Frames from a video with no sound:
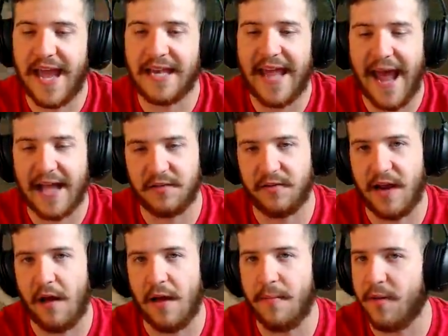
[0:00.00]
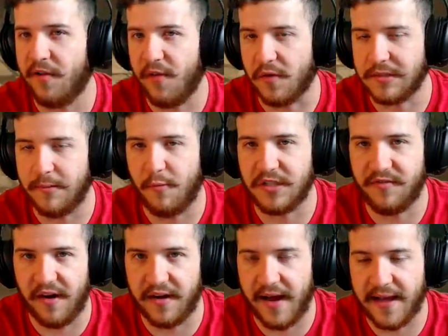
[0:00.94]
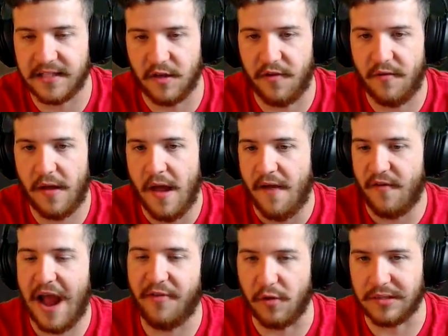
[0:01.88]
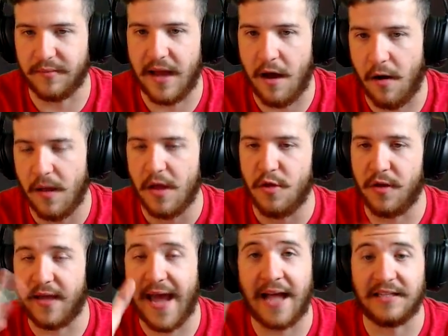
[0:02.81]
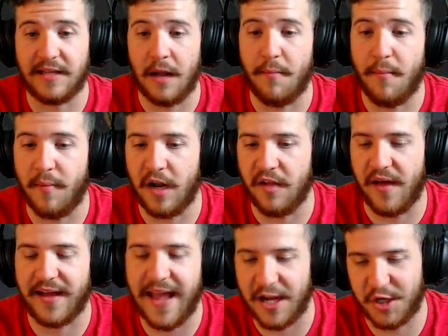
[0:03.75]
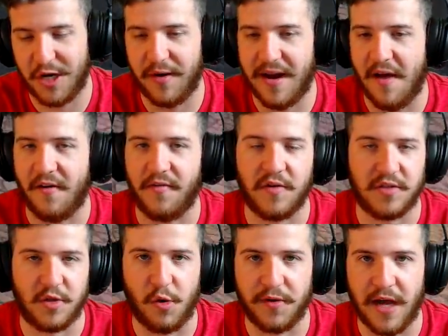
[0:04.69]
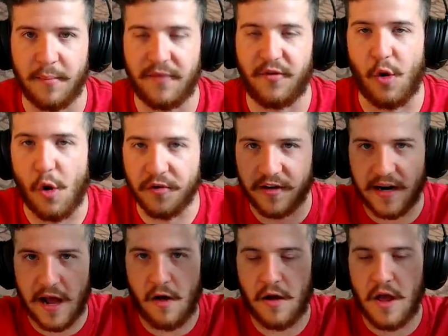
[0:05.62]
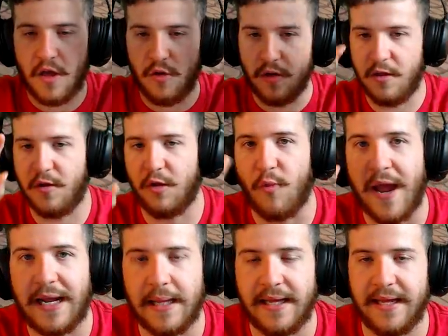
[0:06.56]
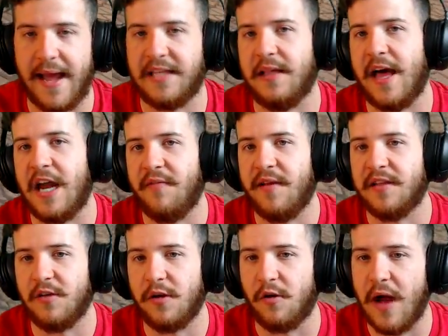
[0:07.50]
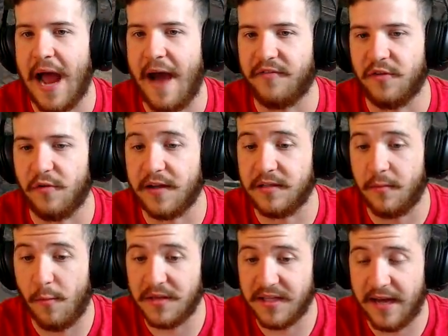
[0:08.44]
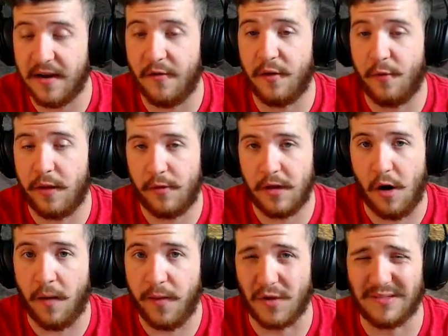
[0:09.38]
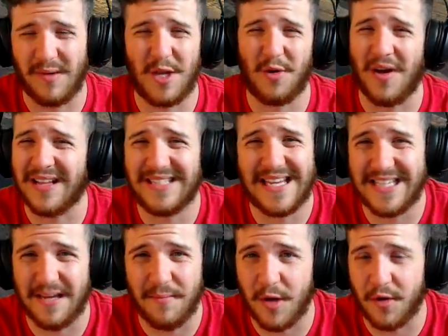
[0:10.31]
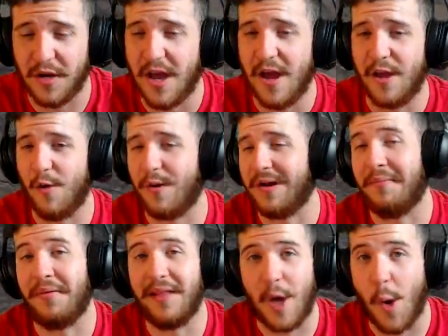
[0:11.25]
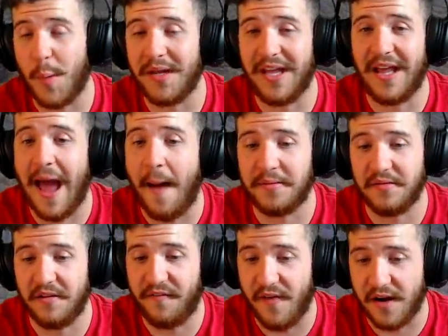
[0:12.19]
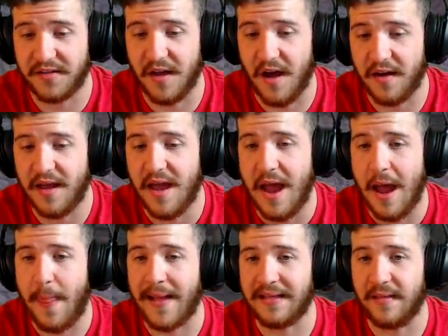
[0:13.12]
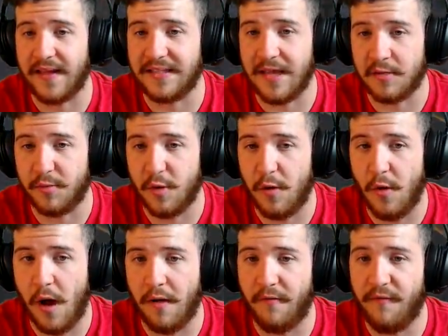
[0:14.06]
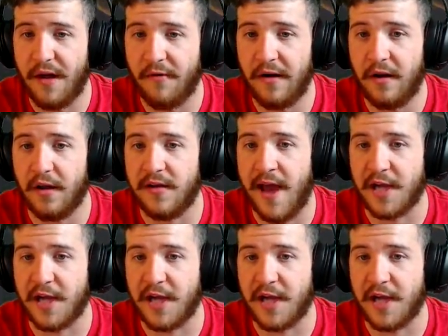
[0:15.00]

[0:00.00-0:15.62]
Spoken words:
can cancel it out in the middle of the ultimate, which is very nice. So if you have the ultimate out, you can cancel it out in the middle. But I can't show you right now, of course, the cooldown. But if you're holding it out, you can right-click and cancel out of it, so you don't have to. Because once again, when you are in the ultimate, you're not CC immune. You are completely open to get absolutely fucked on, and that's something that sucks. But you do have a very good